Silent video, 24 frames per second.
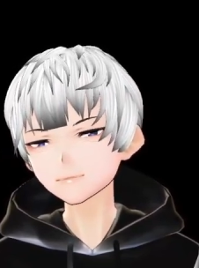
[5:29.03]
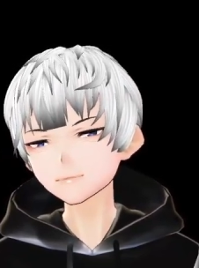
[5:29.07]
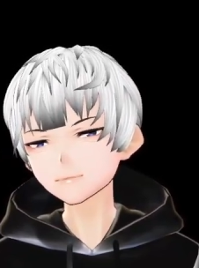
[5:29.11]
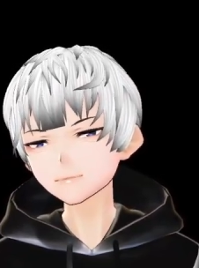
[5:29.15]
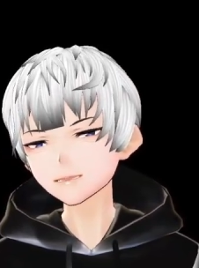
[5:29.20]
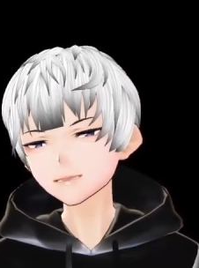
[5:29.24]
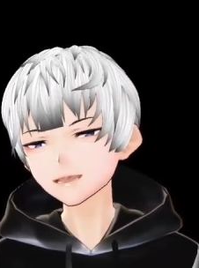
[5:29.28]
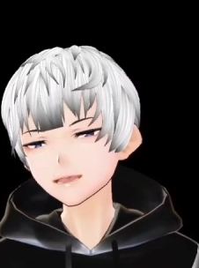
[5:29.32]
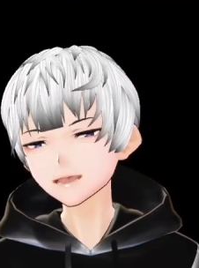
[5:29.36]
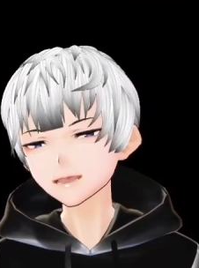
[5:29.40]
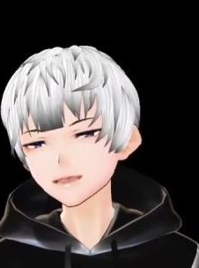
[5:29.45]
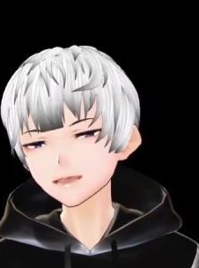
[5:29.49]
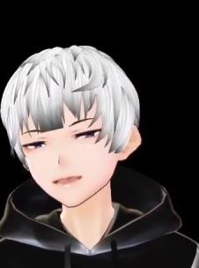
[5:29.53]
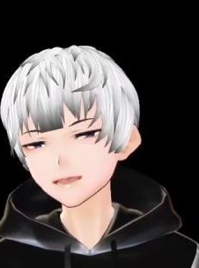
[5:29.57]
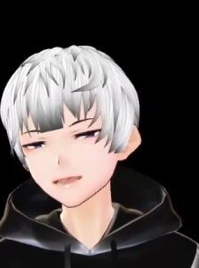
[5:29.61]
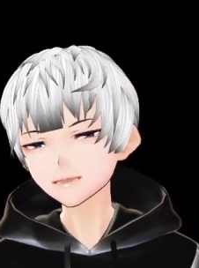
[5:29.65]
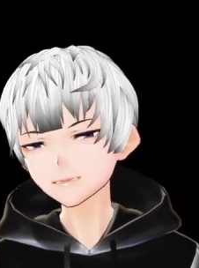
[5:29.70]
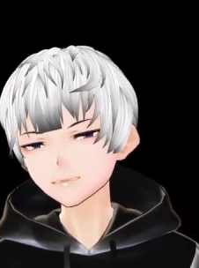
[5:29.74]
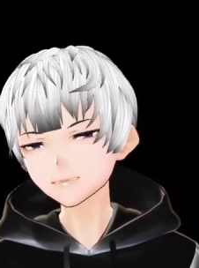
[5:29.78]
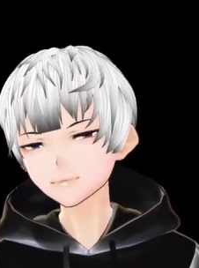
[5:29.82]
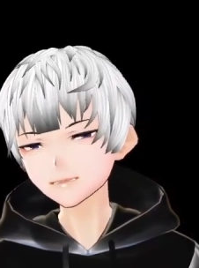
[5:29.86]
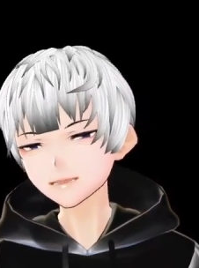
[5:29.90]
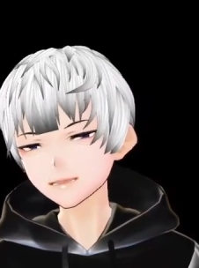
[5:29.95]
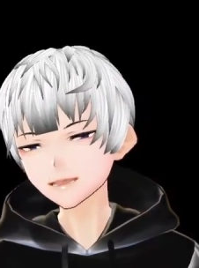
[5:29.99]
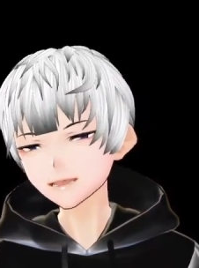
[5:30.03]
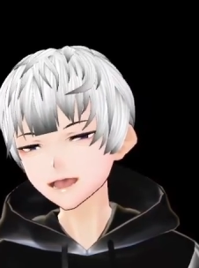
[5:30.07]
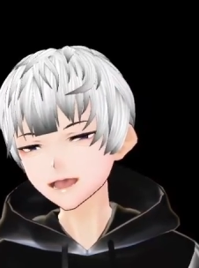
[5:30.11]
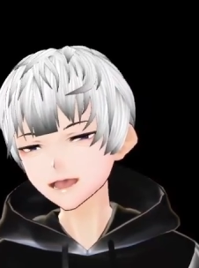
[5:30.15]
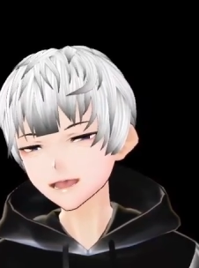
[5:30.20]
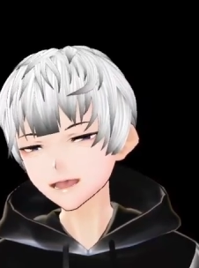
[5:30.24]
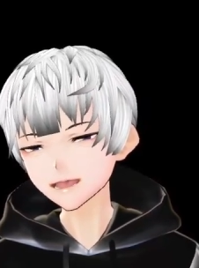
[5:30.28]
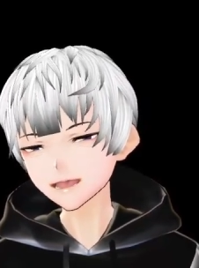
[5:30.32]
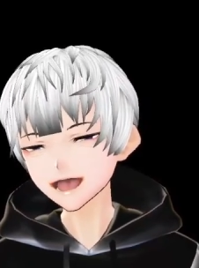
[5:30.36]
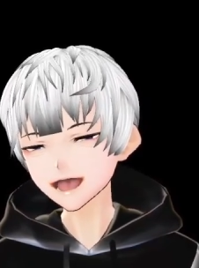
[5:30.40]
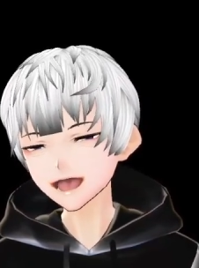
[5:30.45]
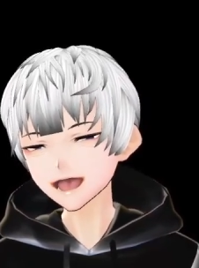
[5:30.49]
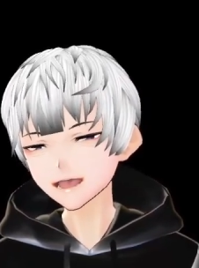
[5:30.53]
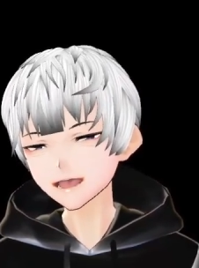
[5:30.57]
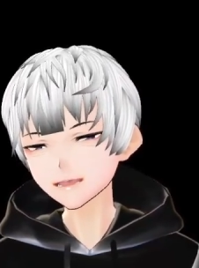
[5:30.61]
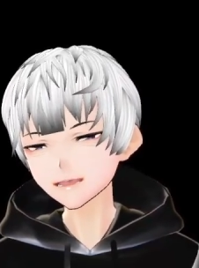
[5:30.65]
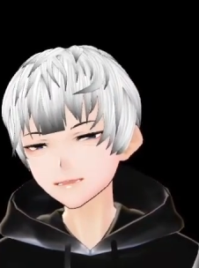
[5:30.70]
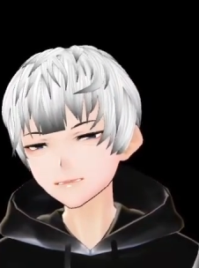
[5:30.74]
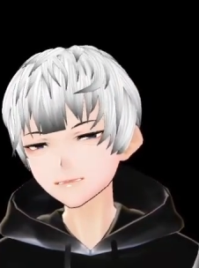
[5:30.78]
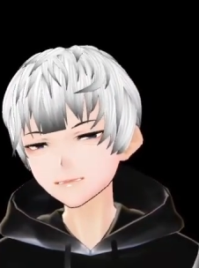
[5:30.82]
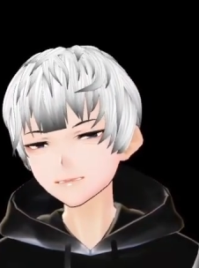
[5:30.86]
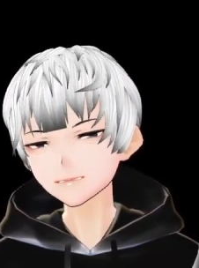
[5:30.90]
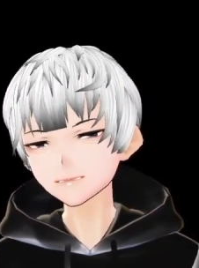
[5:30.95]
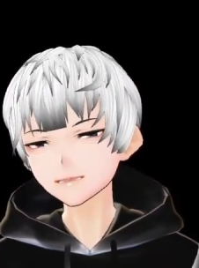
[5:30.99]
What you do is you sight
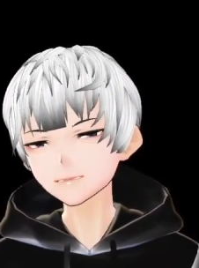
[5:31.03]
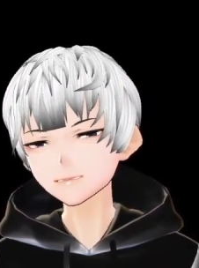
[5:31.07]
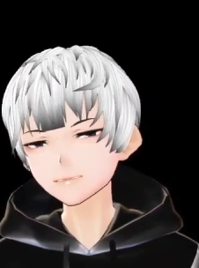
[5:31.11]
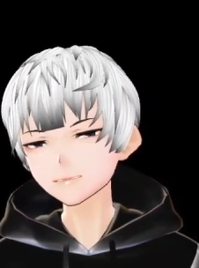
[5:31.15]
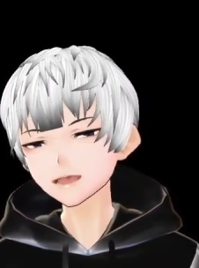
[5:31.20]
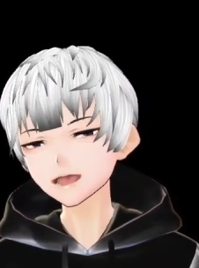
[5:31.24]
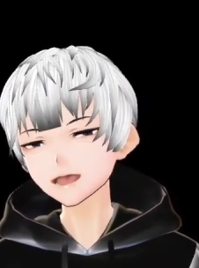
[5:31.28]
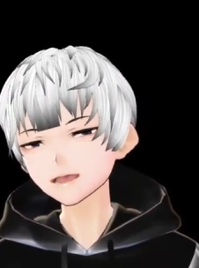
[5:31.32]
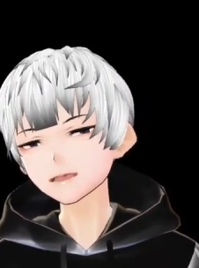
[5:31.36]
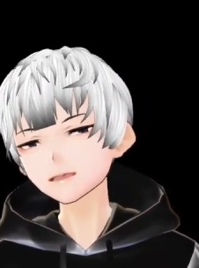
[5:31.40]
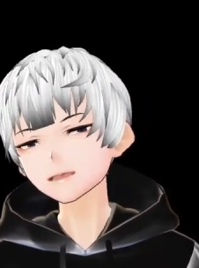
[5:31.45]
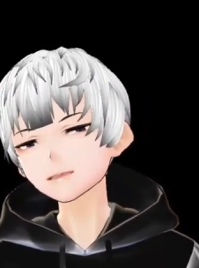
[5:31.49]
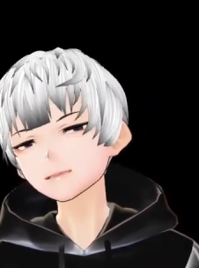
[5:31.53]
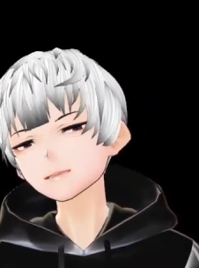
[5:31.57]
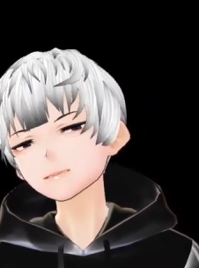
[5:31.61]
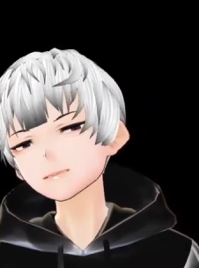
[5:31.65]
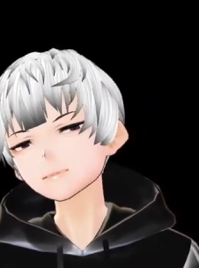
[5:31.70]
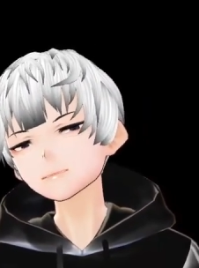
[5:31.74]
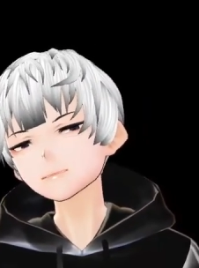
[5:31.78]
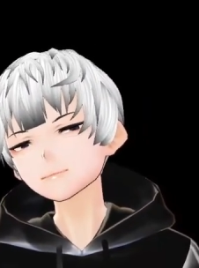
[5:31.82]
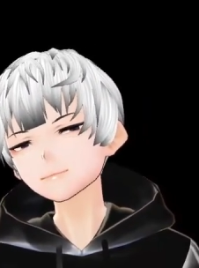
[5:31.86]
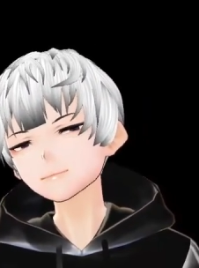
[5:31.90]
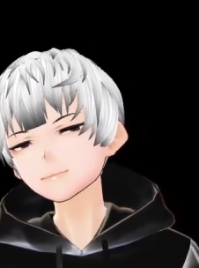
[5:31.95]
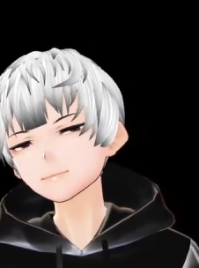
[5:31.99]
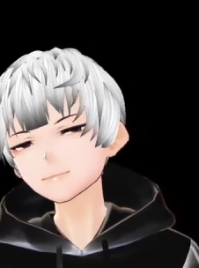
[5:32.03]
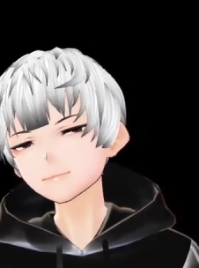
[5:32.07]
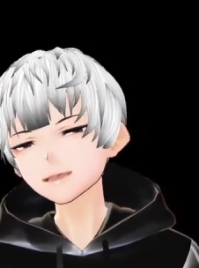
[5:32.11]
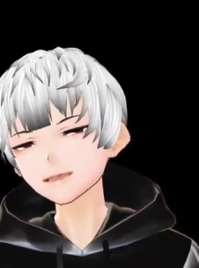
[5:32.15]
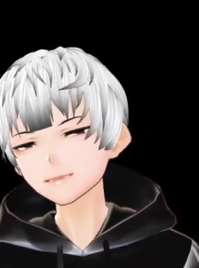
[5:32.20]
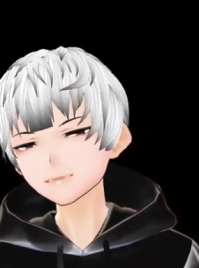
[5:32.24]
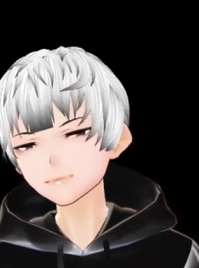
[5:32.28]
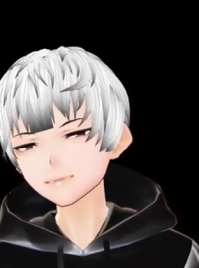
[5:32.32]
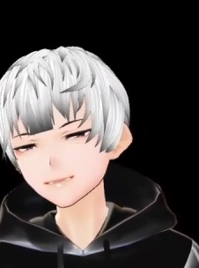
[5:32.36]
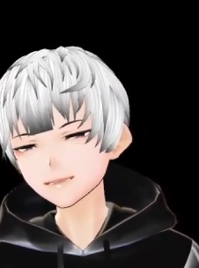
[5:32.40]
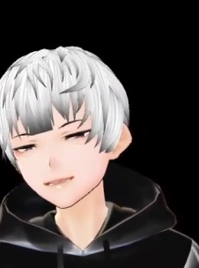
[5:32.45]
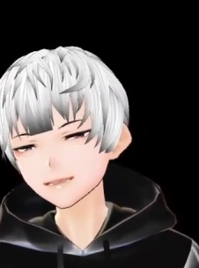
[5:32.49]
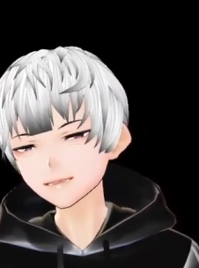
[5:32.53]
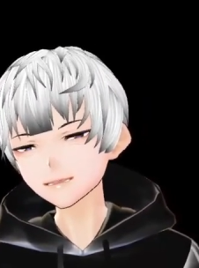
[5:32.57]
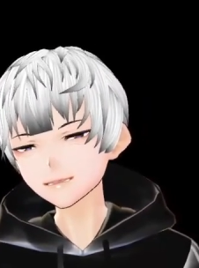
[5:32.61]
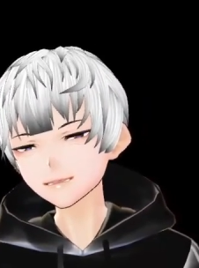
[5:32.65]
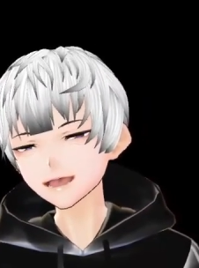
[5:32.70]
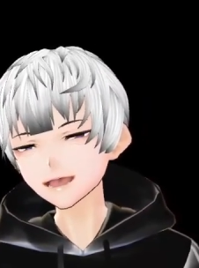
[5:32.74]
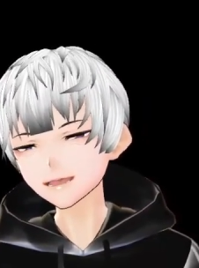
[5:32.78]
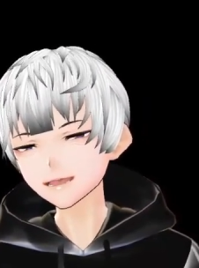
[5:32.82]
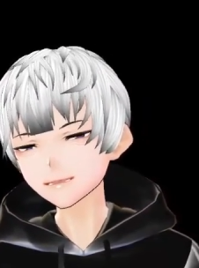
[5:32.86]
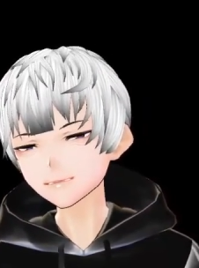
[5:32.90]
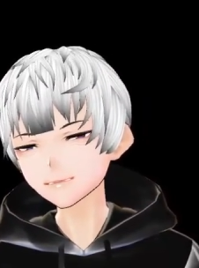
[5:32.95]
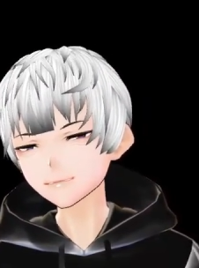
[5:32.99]
the horizon with the
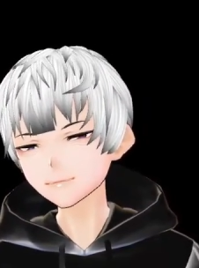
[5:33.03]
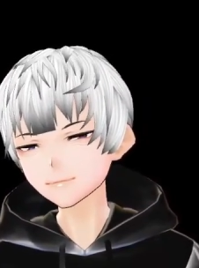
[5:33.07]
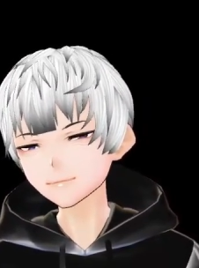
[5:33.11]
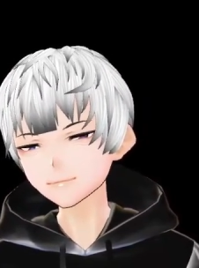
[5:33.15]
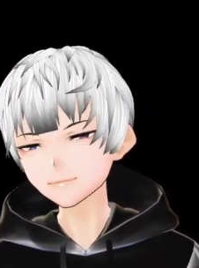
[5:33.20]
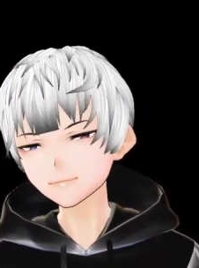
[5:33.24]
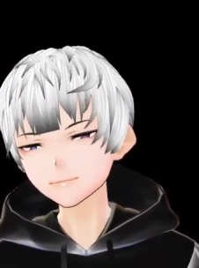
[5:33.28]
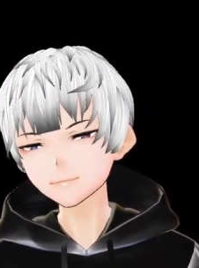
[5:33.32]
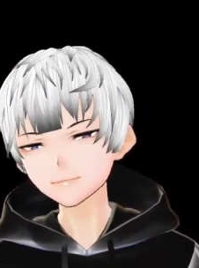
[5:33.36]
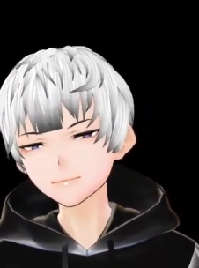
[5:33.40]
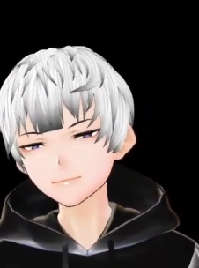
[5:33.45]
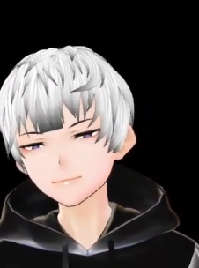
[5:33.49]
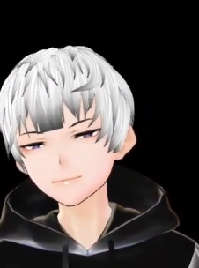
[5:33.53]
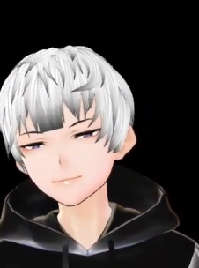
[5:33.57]
sextant,